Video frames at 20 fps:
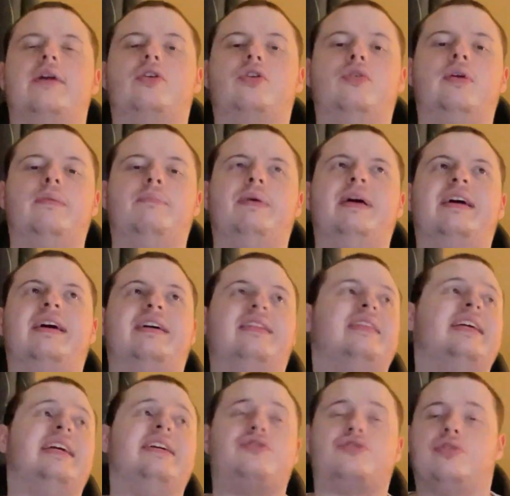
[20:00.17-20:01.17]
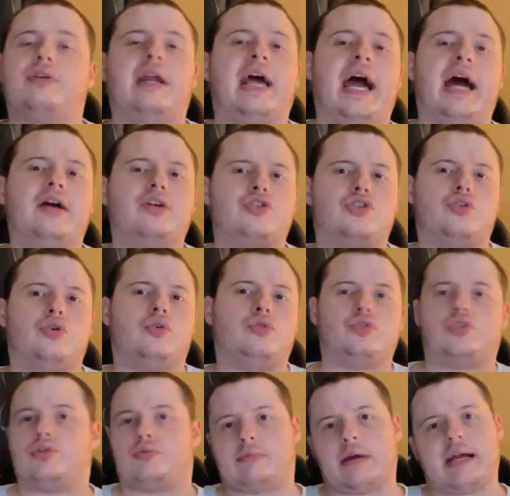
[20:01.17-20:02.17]
going big on the international
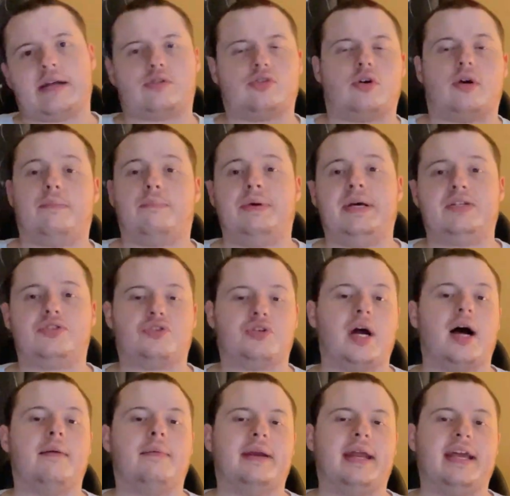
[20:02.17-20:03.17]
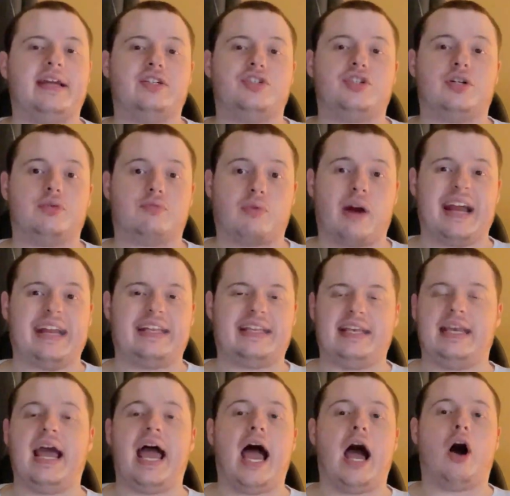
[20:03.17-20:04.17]
director and picture nomination right
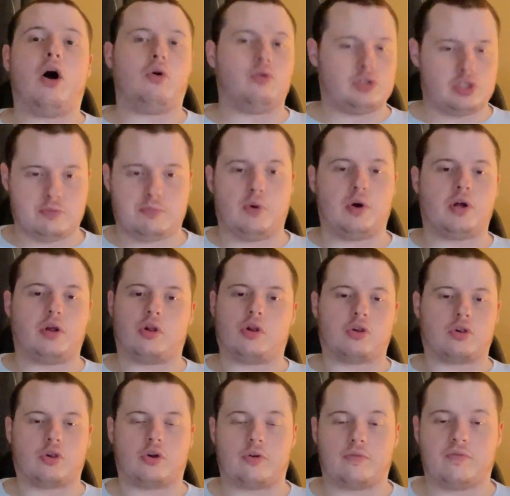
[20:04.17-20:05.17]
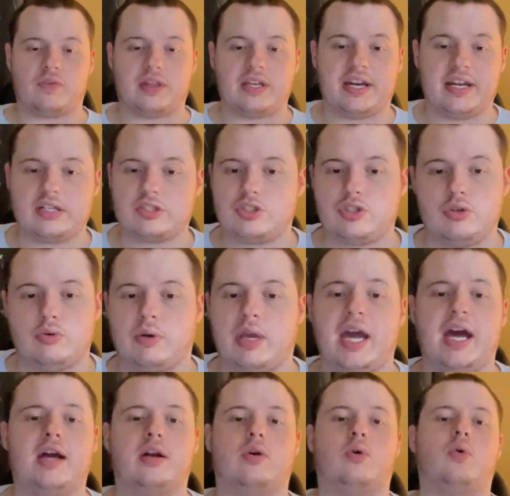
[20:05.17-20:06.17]
now, spoiler alert for the next two
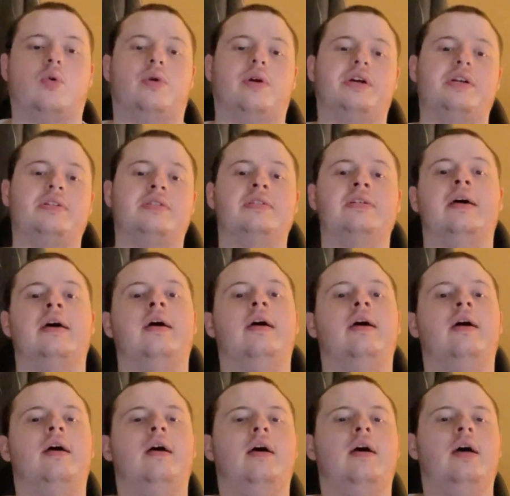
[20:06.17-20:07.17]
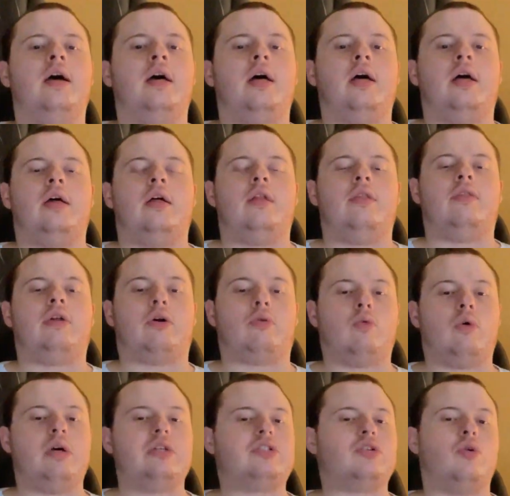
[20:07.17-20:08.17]
categories, there
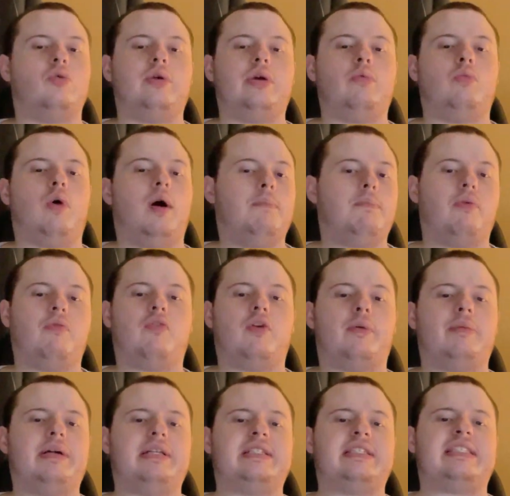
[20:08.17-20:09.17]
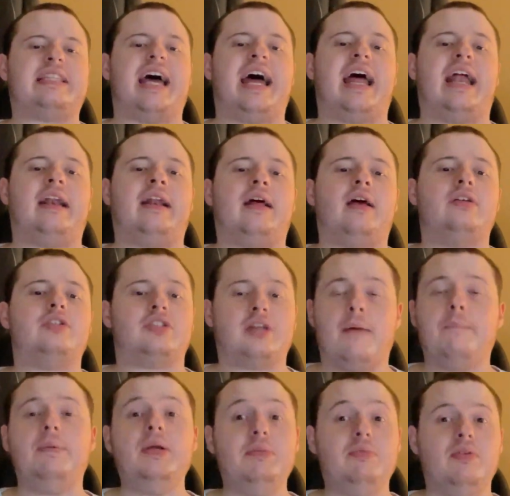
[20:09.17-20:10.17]
was only one performance that
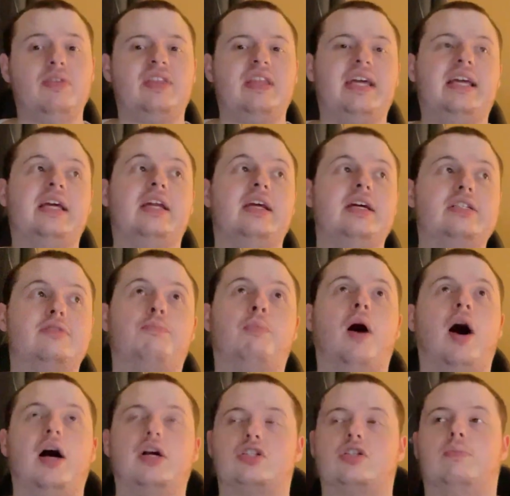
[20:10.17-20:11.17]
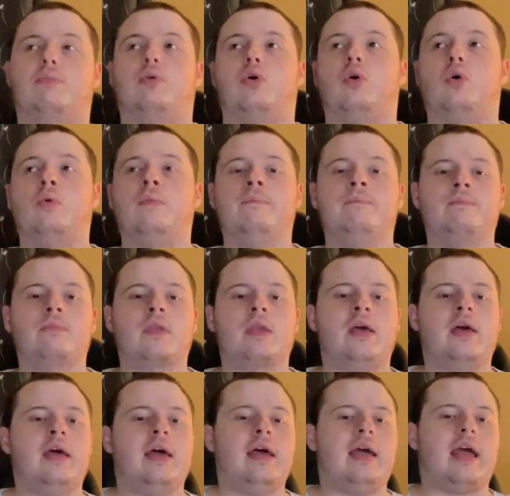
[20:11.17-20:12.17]
some people think it is possible,
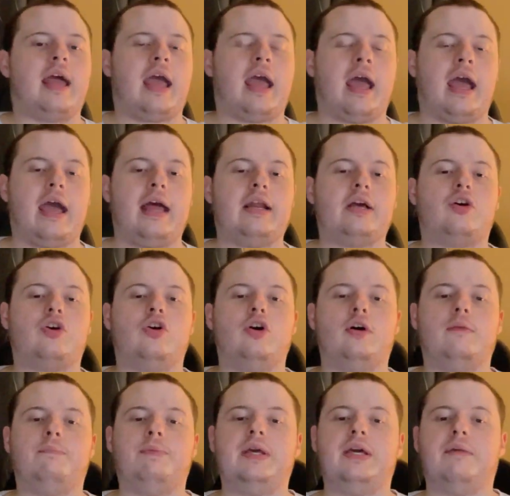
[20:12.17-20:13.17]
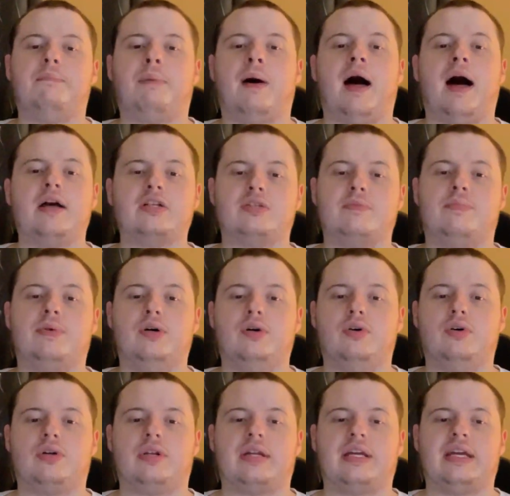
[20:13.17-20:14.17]
and it could be a
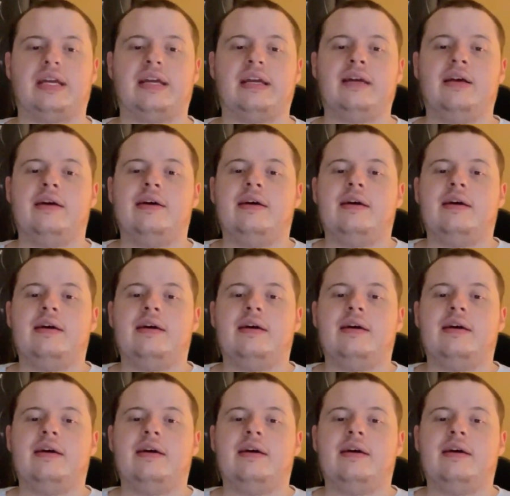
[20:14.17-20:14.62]
possibility.